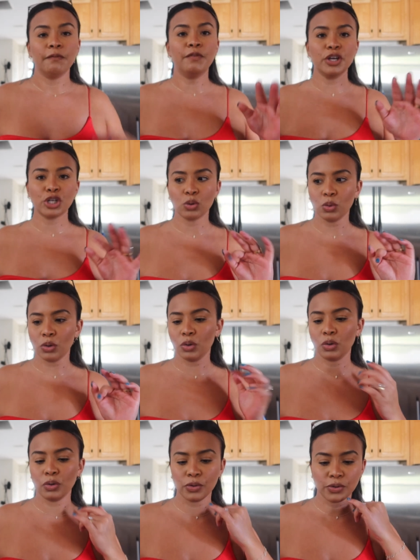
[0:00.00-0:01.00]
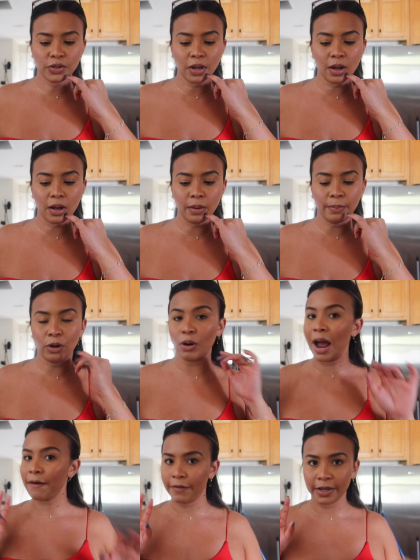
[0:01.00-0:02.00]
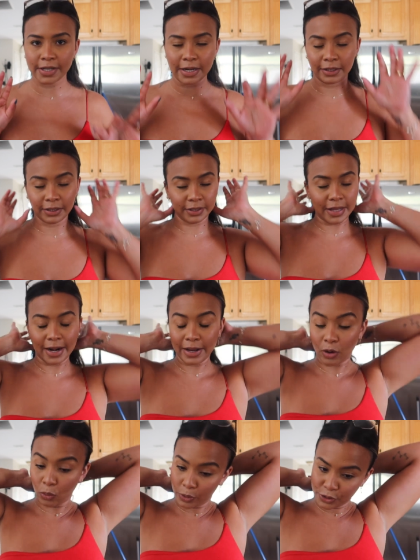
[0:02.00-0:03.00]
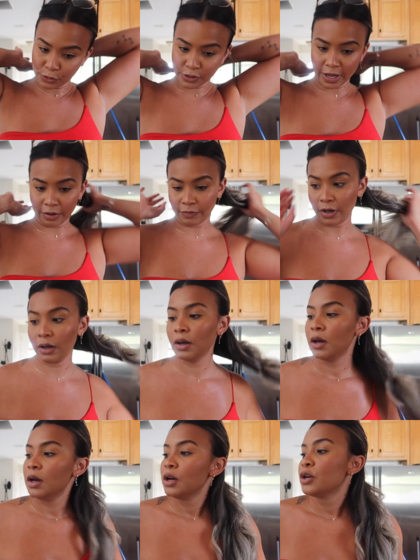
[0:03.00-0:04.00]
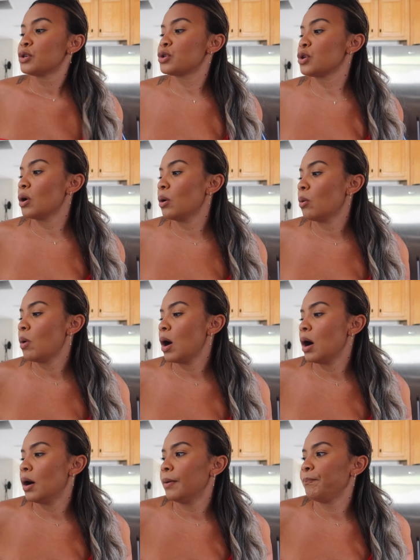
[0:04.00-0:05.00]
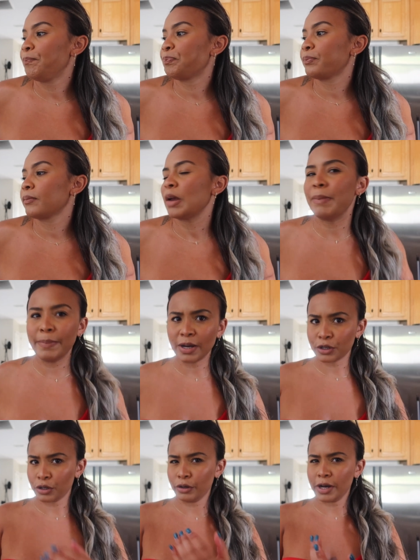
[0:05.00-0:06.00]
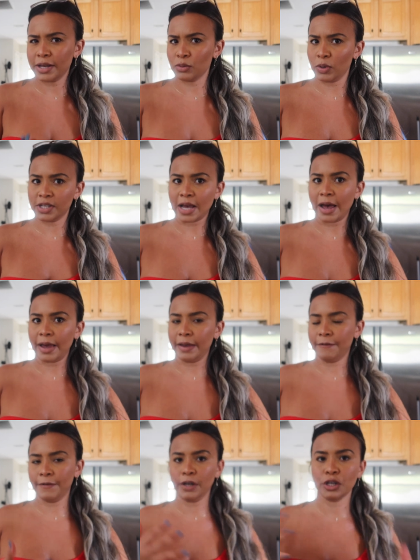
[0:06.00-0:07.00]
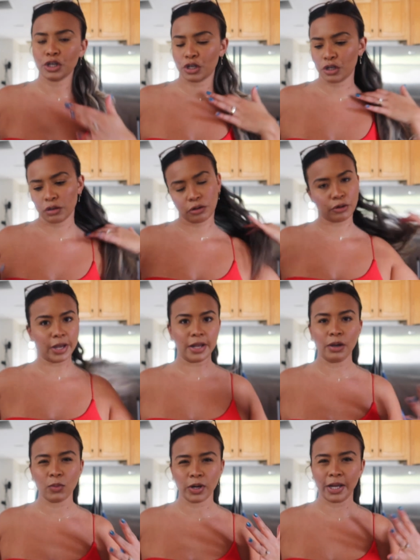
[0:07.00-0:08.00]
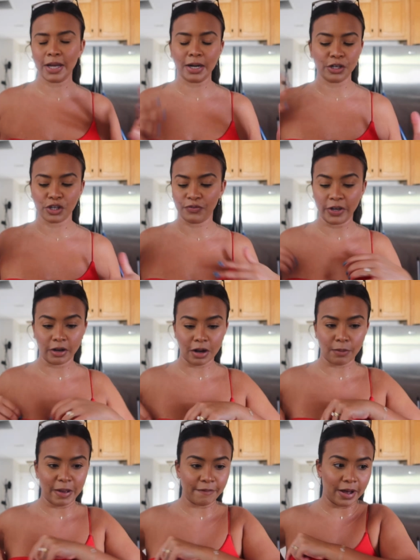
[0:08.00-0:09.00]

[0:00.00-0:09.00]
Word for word: visuals, um, graphics, anything like that. I always use Canva. So um, maybe I'll show you guys once I finish creating one and kind of just figure out my